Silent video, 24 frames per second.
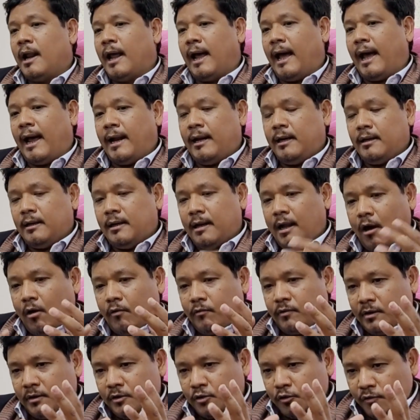And
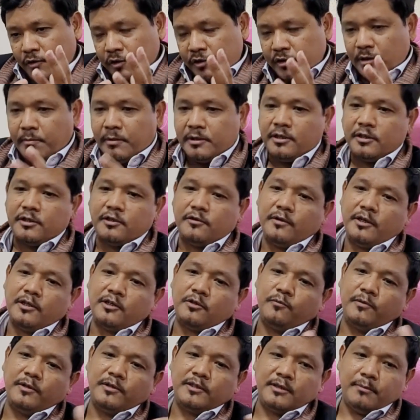now the judicial
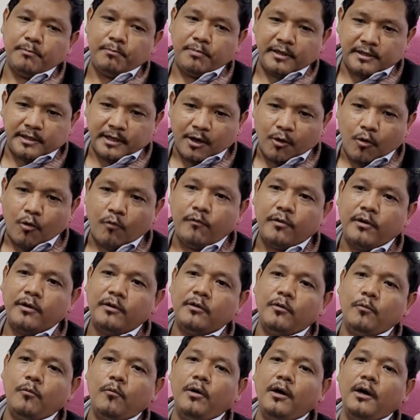magistrates will simply take over
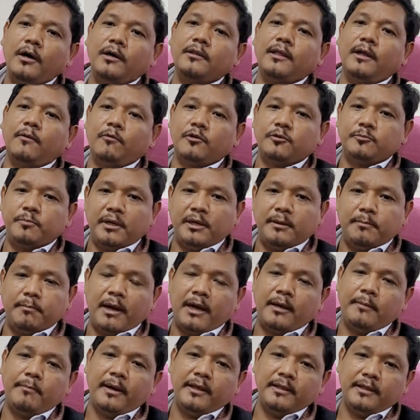the work that was being
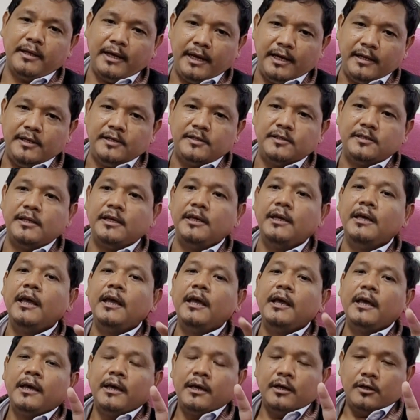done by the ADC
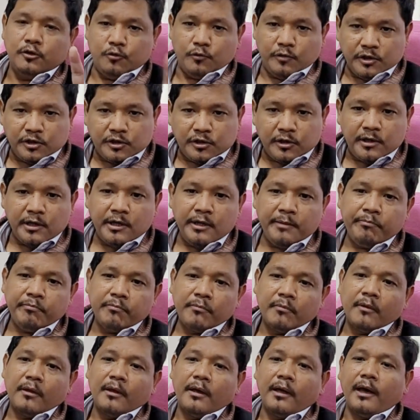judiciary,
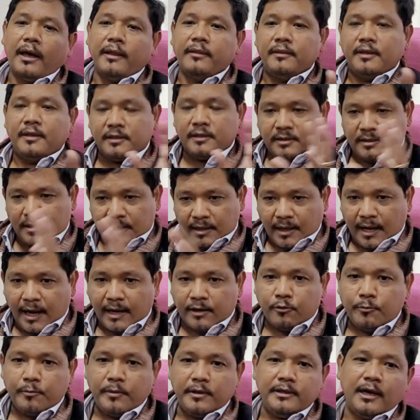and this had
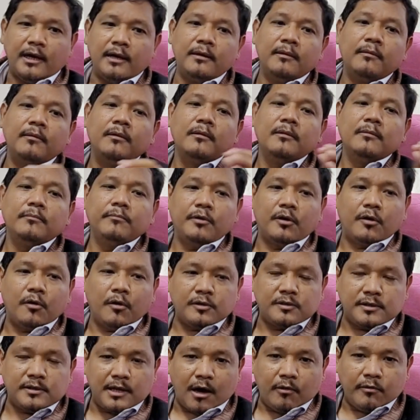to be done
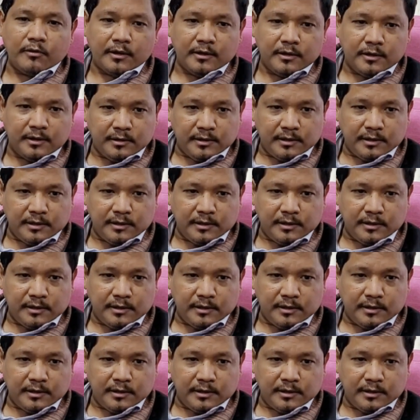because now the